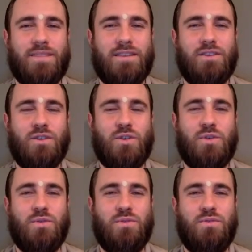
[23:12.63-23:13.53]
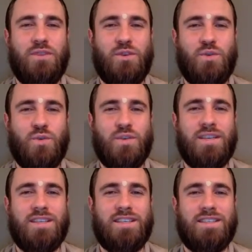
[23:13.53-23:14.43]
So we
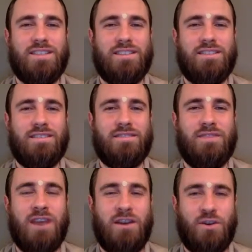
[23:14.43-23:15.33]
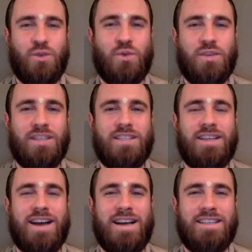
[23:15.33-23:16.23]
undertook this
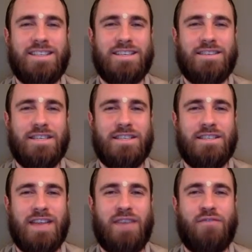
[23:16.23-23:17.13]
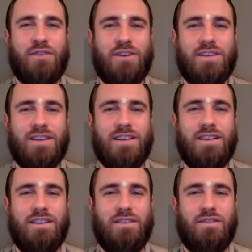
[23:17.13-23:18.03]
task, this effort,
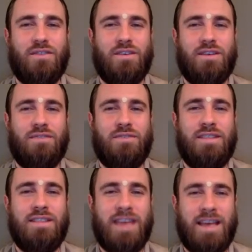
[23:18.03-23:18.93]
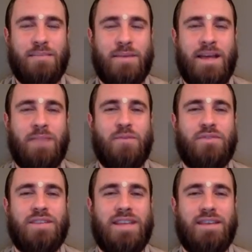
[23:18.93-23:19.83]
with the help of
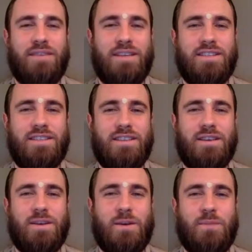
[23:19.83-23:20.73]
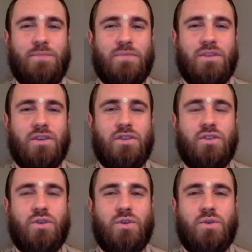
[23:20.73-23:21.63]
the Devas.
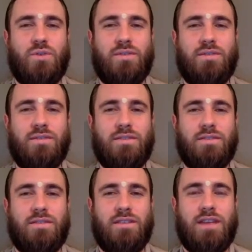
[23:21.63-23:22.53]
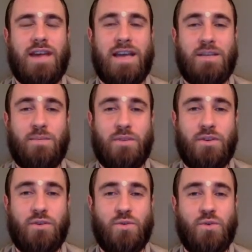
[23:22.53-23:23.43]
So as per
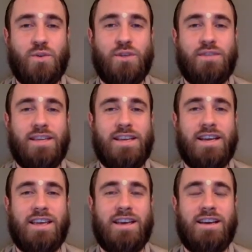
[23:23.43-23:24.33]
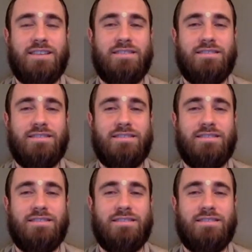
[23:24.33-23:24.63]
the rules of the yajna,